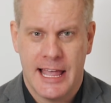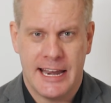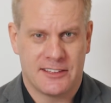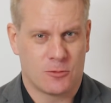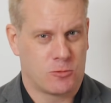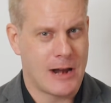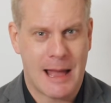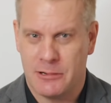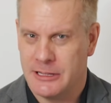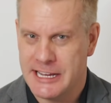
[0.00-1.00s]
and it's
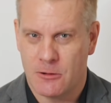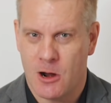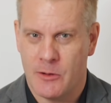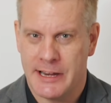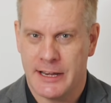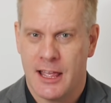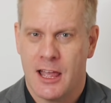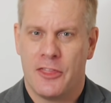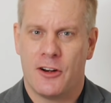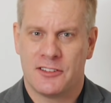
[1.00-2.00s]
rapidly growing.
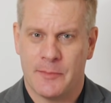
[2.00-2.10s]
There's